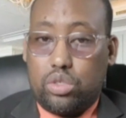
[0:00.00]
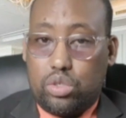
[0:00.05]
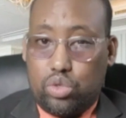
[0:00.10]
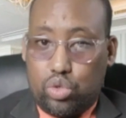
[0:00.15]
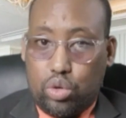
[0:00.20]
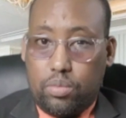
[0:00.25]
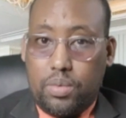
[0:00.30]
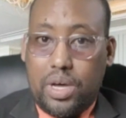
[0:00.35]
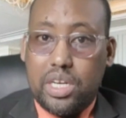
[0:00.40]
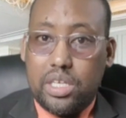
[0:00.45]

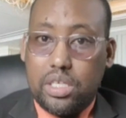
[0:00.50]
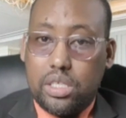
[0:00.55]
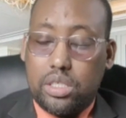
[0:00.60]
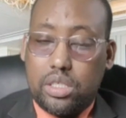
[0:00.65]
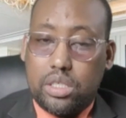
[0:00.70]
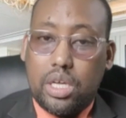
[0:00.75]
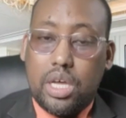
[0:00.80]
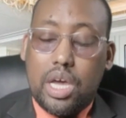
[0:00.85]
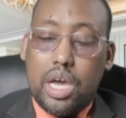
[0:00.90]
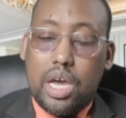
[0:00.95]
Somalis
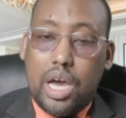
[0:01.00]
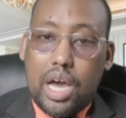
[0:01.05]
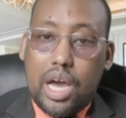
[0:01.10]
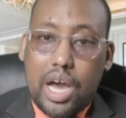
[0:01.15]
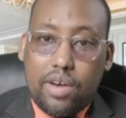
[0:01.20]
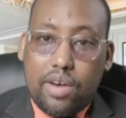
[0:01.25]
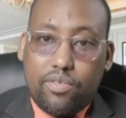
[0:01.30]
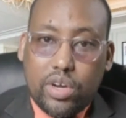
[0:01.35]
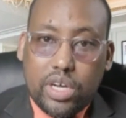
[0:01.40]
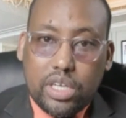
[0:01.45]

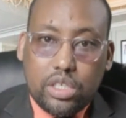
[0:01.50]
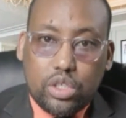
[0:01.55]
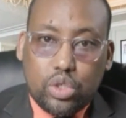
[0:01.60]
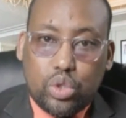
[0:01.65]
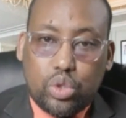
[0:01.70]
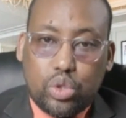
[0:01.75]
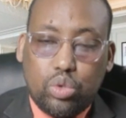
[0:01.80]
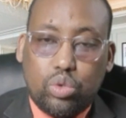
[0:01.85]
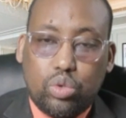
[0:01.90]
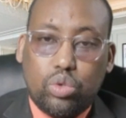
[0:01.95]
have
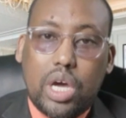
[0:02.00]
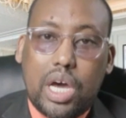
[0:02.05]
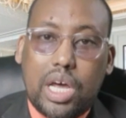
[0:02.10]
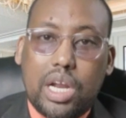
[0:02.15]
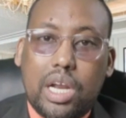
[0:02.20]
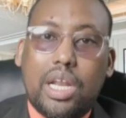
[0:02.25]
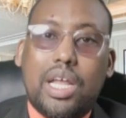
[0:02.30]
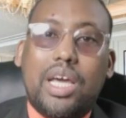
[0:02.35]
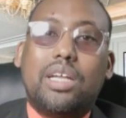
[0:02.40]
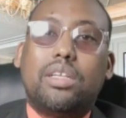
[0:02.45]
understood
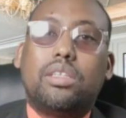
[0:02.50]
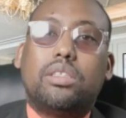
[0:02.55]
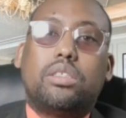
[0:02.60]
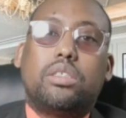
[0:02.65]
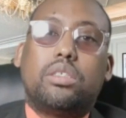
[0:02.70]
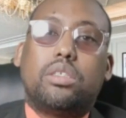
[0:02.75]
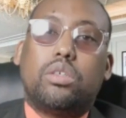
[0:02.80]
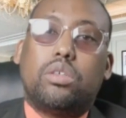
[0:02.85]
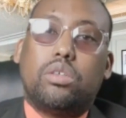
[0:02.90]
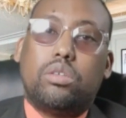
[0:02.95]
and learned
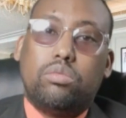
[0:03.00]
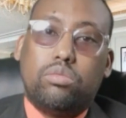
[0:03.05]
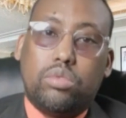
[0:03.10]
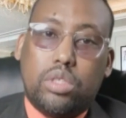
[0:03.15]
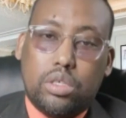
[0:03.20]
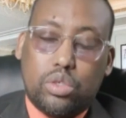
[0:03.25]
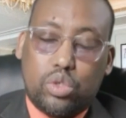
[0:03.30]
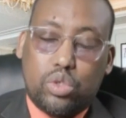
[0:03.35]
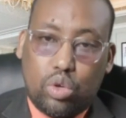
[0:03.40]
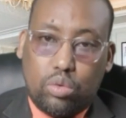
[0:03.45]
the
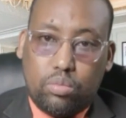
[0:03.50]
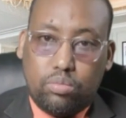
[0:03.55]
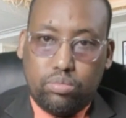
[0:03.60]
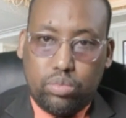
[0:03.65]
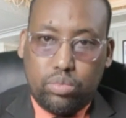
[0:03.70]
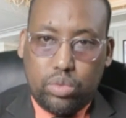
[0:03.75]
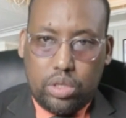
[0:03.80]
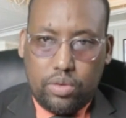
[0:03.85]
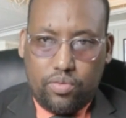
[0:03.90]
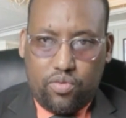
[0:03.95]

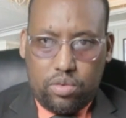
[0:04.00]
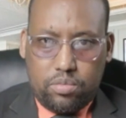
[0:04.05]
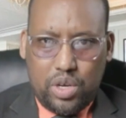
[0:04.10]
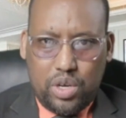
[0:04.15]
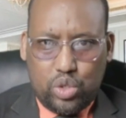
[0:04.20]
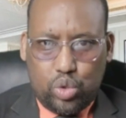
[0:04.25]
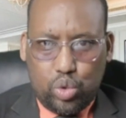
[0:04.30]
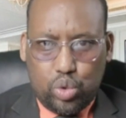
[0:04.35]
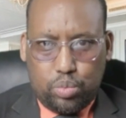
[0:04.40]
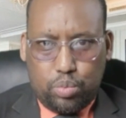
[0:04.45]

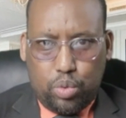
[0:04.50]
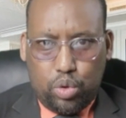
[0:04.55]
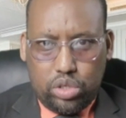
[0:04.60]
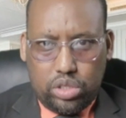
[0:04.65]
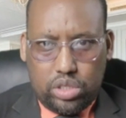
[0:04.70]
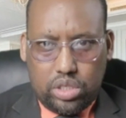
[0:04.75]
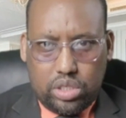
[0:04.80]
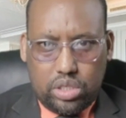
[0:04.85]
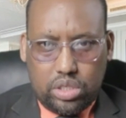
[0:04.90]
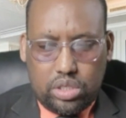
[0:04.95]
Farmajo's
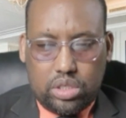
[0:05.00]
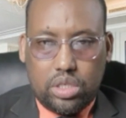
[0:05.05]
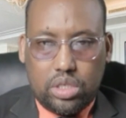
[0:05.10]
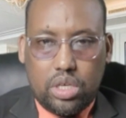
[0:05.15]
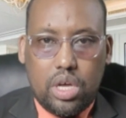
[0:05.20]
politics